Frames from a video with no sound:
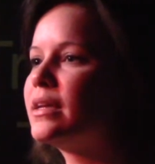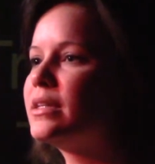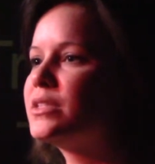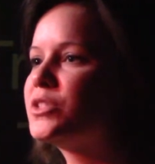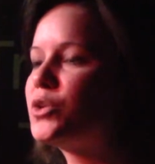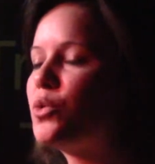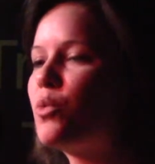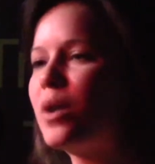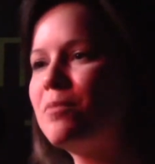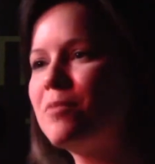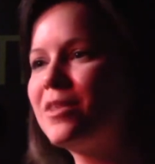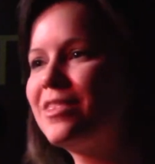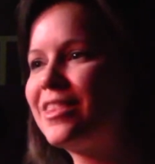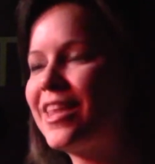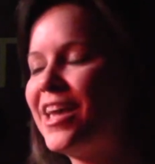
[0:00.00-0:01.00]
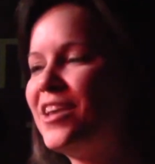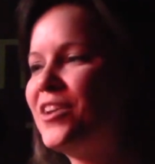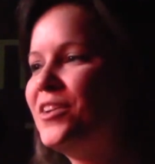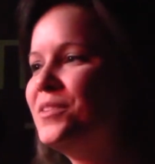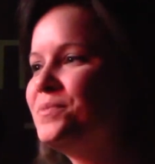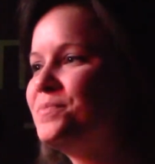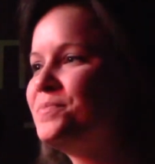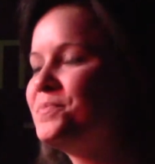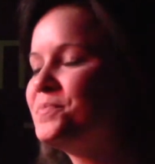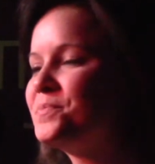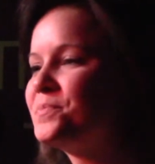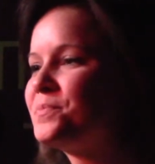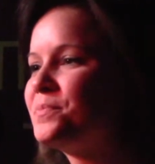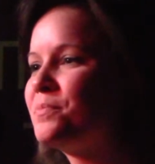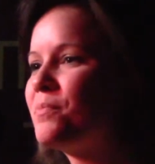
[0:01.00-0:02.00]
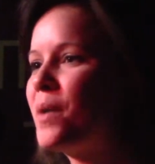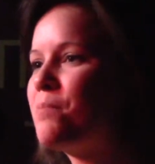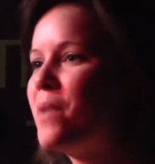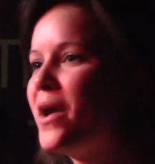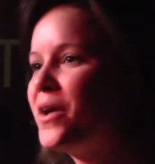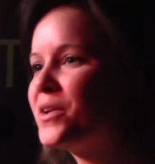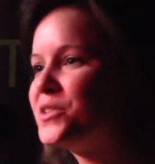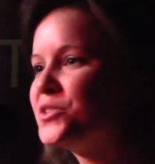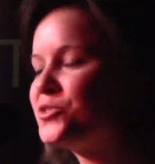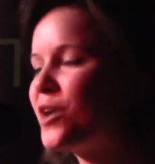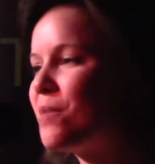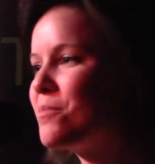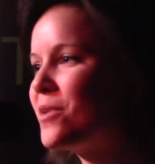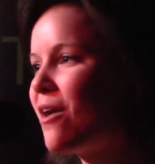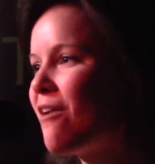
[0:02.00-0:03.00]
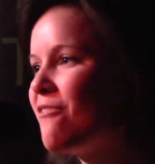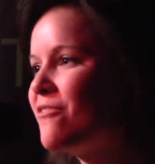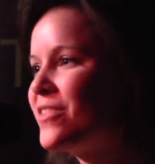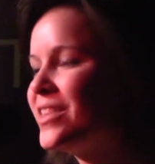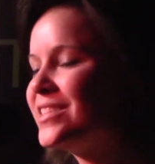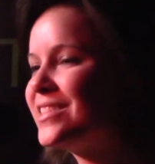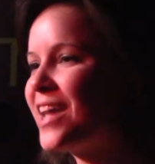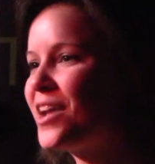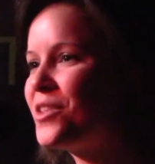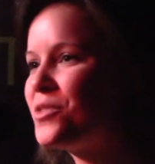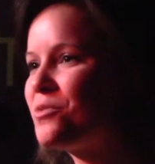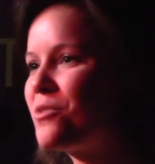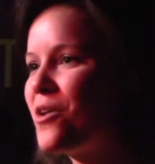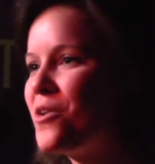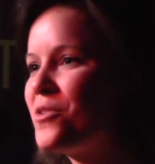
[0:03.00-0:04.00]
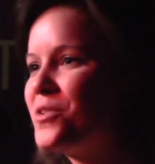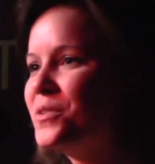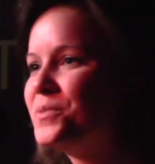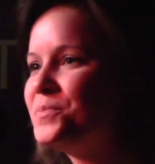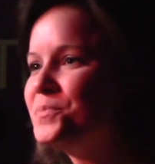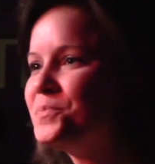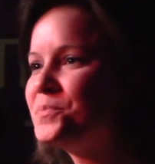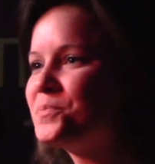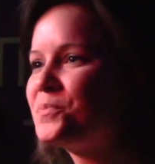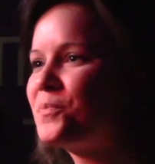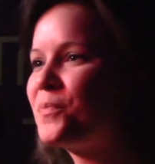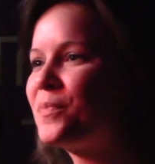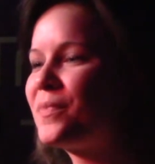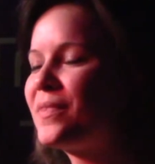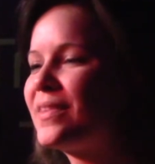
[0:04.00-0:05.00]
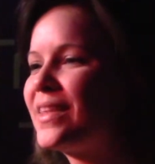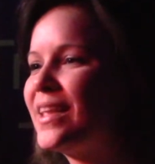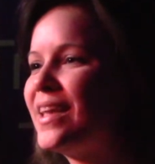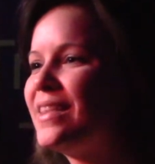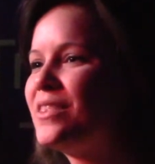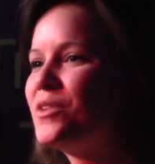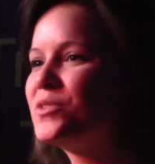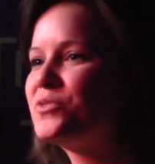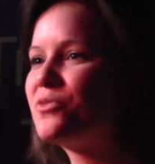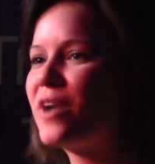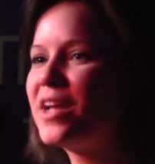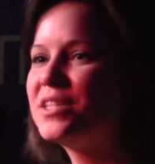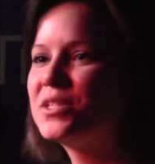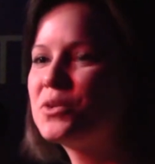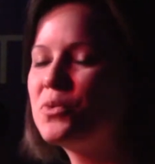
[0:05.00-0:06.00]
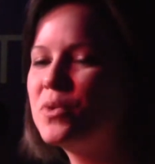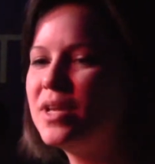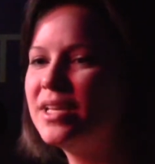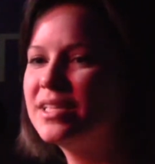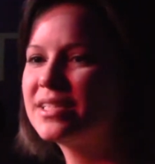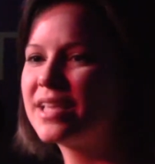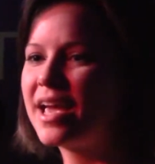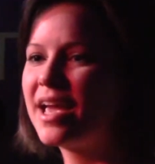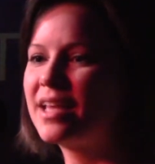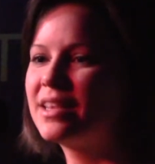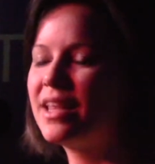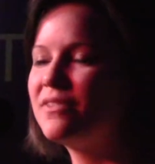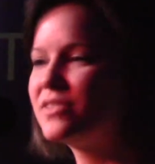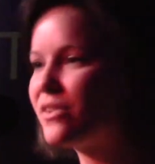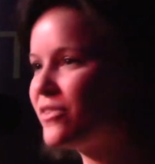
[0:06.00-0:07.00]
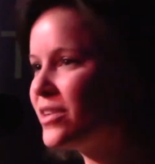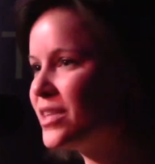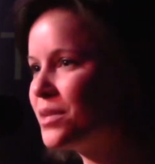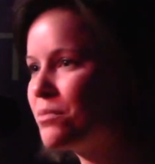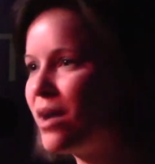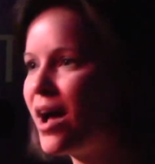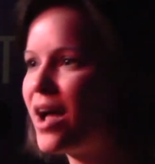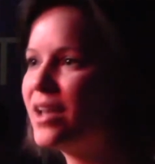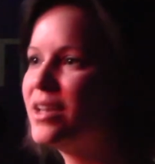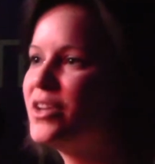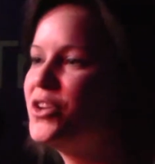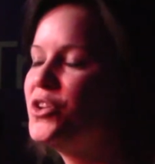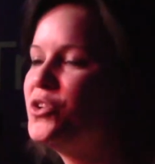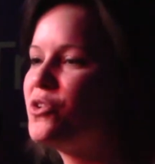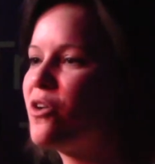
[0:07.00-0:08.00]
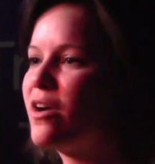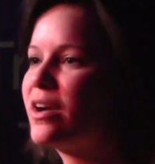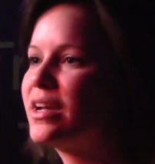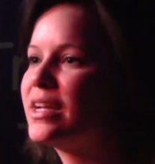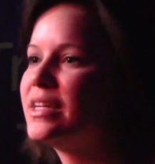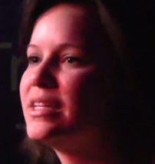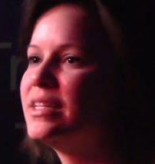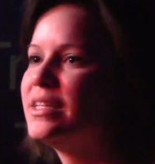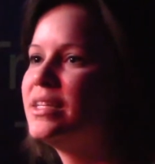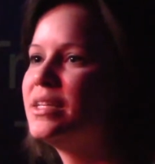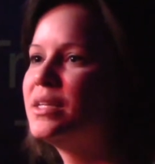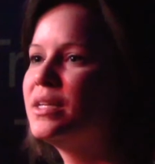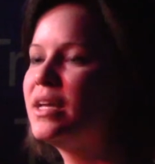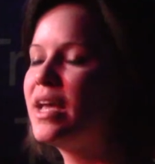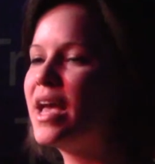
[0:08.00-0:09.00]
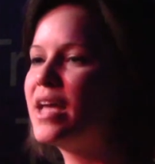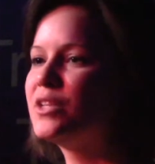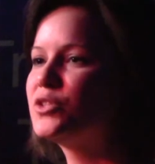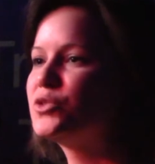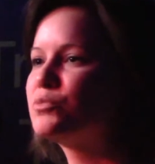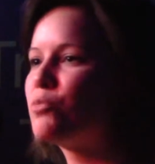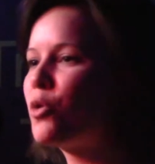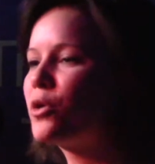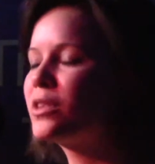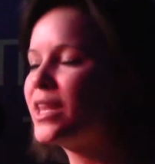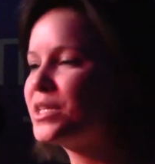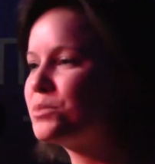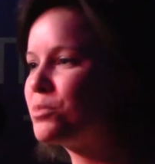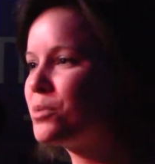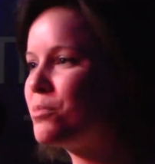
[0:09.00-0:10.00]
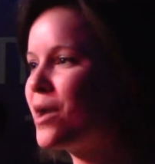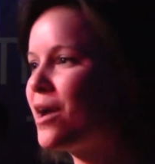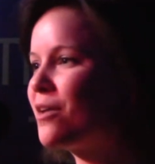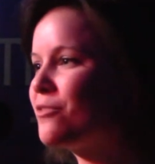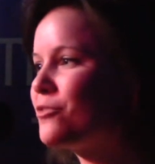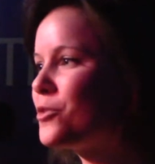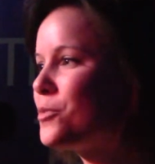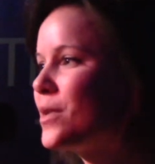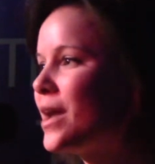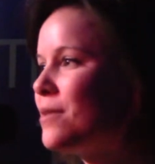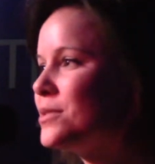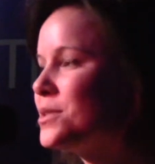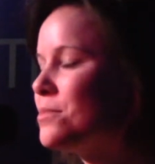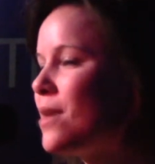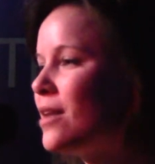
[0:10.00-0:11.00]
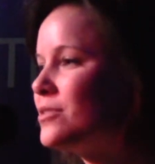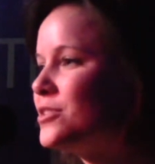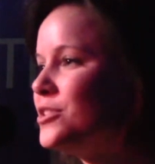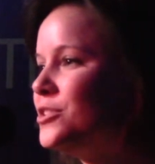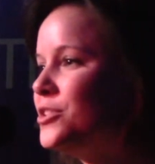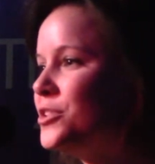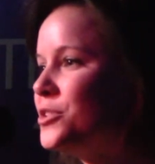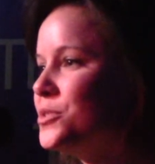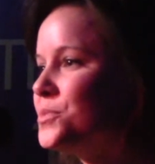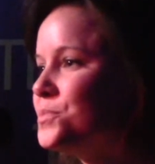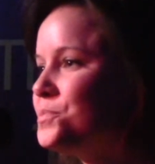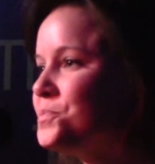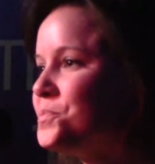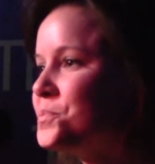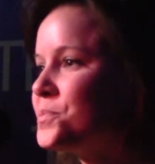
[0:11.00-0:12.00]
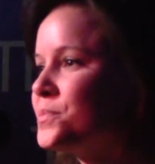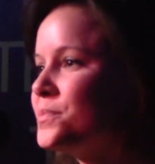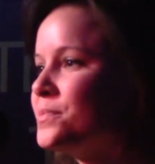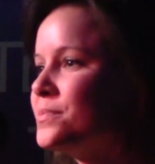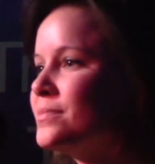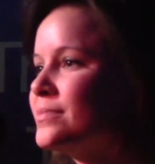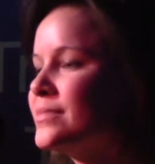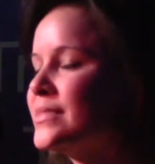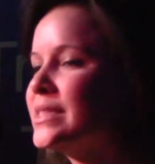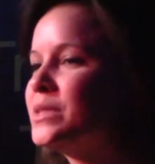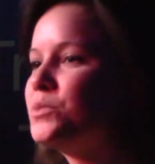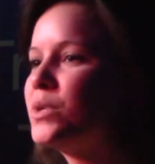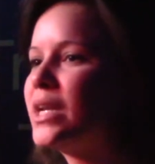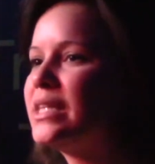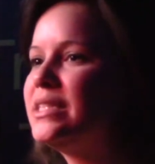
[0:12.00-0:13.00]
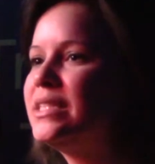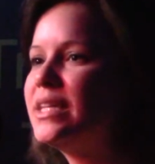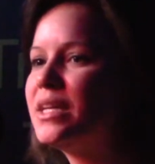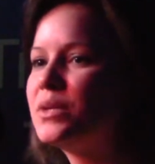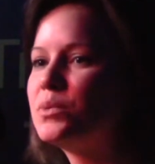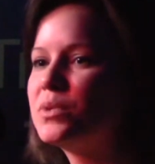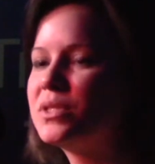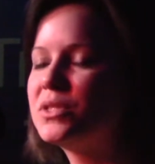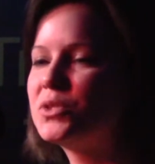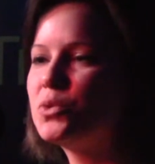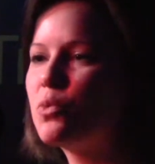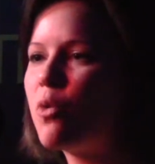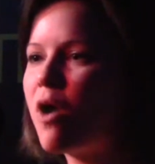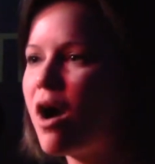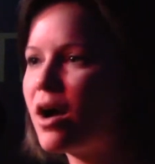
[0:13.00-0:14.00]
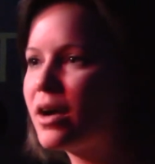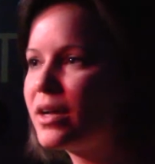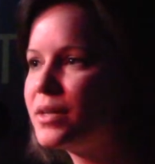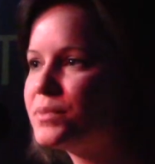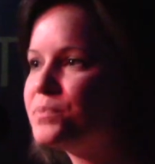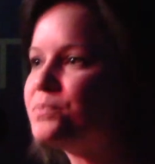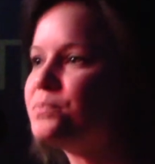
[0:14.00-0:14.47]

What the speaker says: So 1 month later, my parents dropped me off on the side of the road. In those frantic weeks, I had left everything behind in New York and more or less prepared for what I was about to do. What I did was to walk.